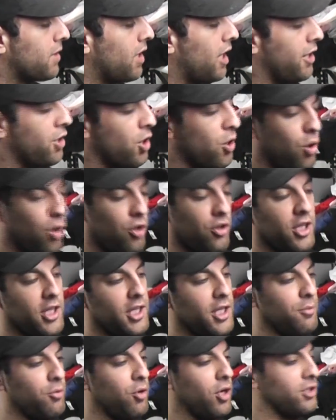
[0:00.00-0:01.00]
I know all the
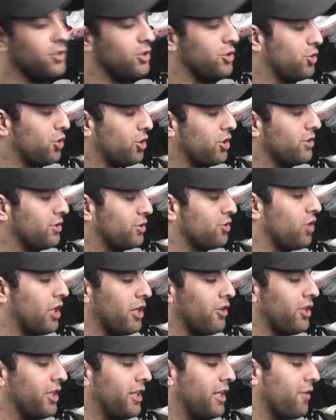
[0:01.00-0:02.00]
heat presses are
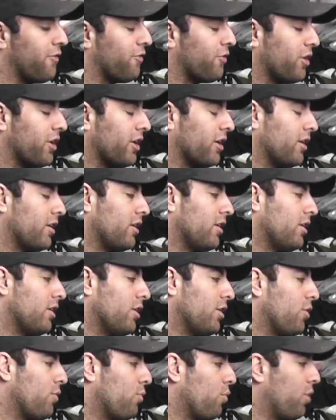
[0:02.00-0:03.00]
slightly different
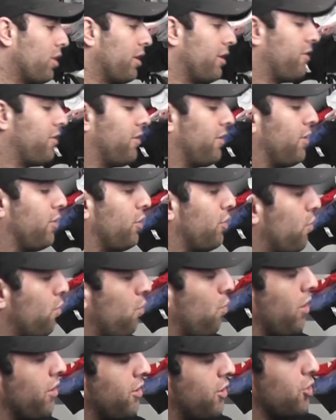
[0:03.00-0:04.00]
with
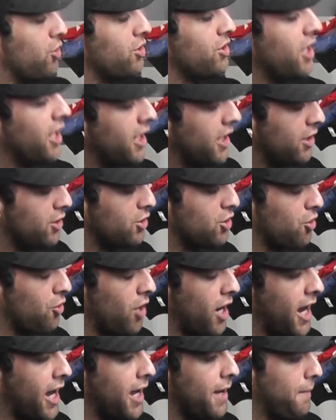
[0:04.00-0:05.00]
what their settings are
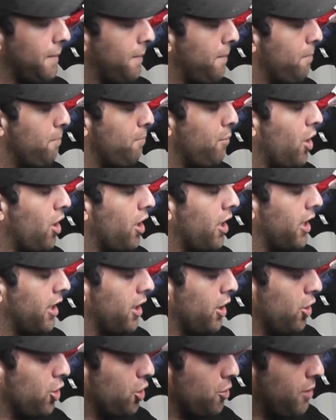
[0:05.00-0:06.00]
at, but
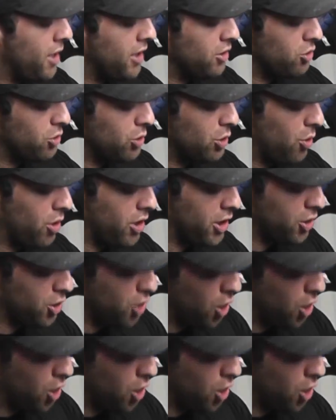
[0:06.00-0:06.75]
you basically want to